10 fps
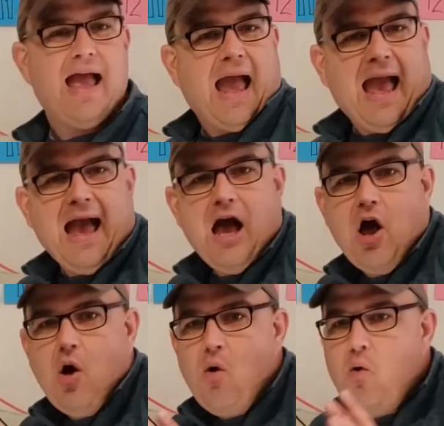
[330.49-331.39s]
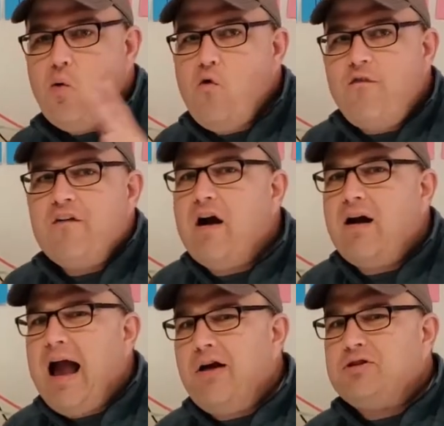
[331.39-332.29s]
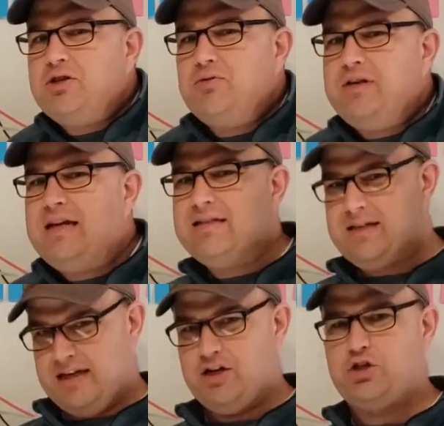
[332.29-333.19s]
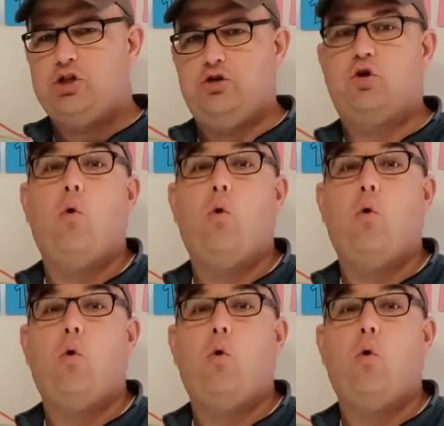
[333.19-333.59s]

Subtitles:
How far out do you need to get a certain,